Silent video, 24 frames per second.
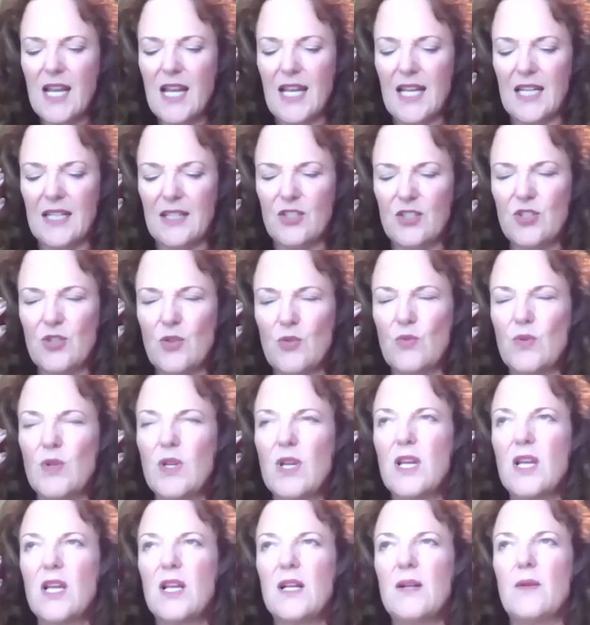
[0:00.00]
And so
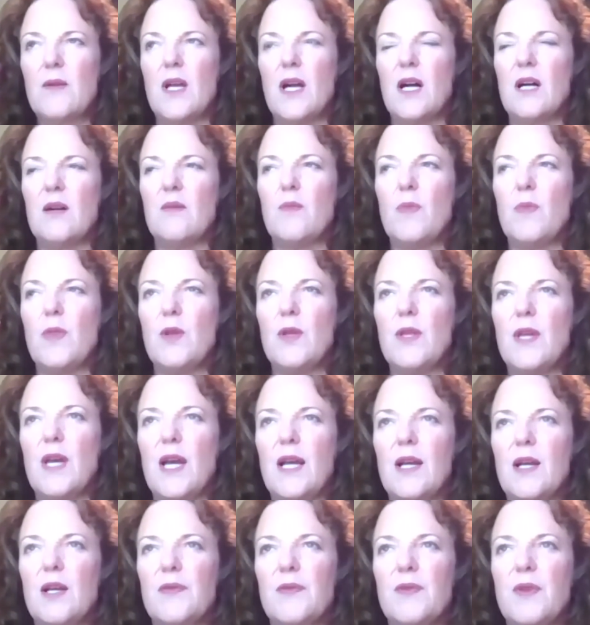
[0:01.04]

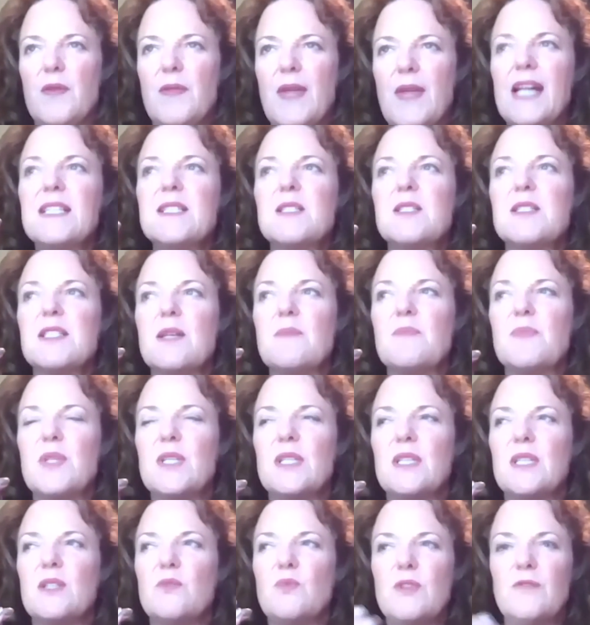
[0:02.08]
that's
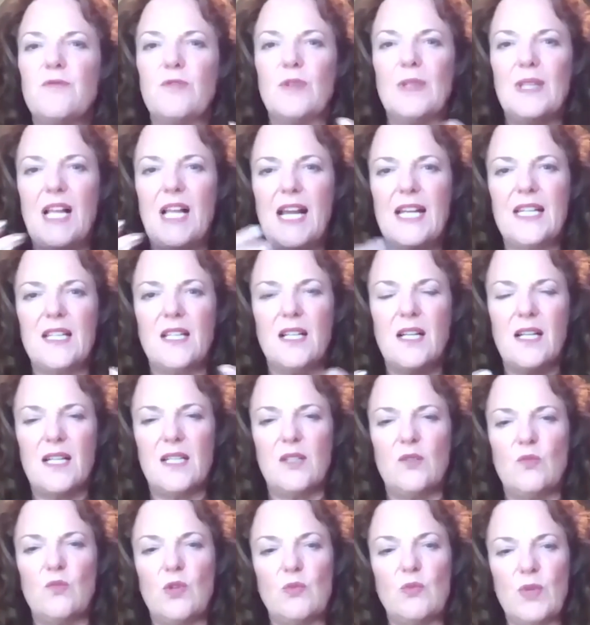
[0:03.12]
something that we've relied
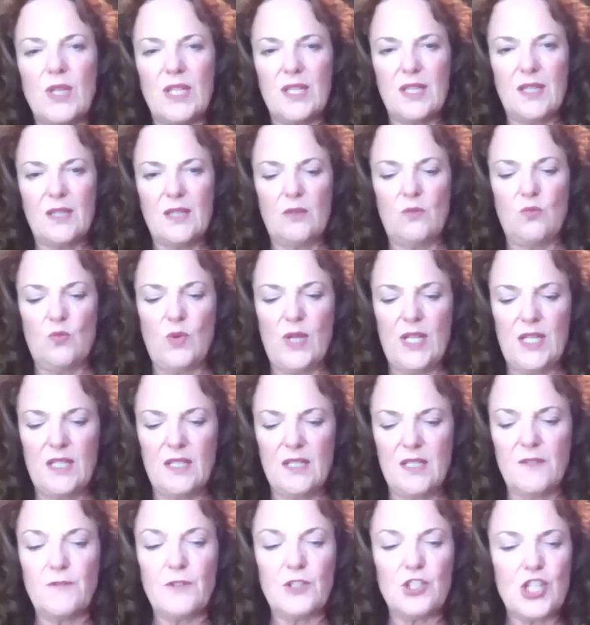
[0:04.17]
on
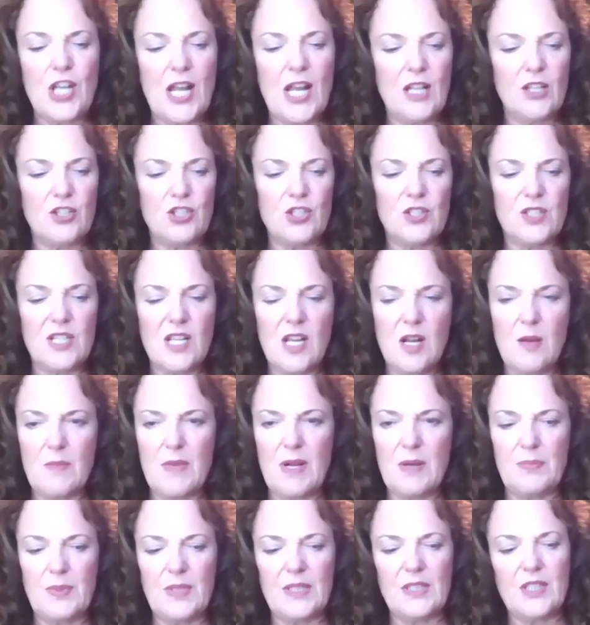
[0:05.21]
when different challenges come
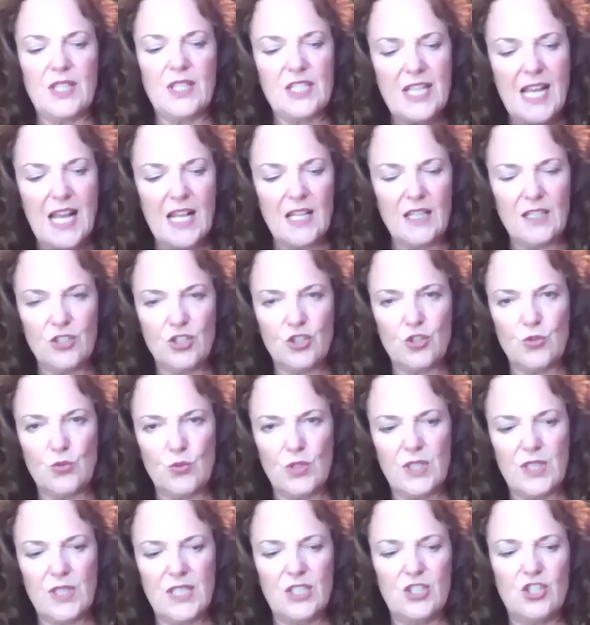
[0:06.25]
up, like the talent
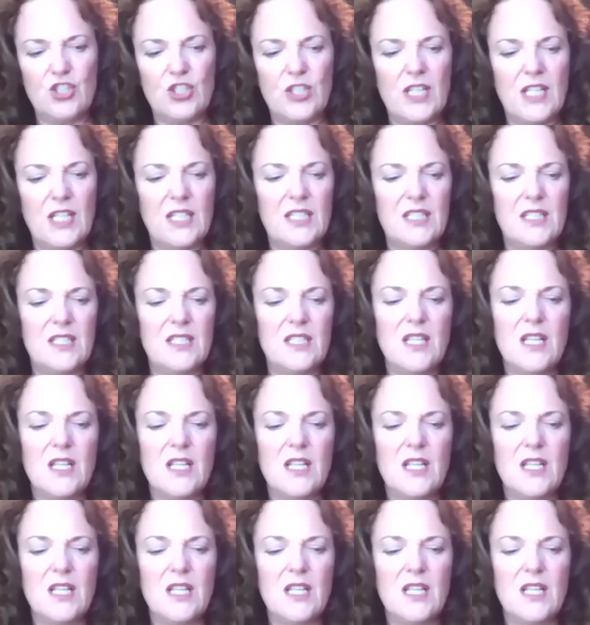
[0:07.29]
shortage and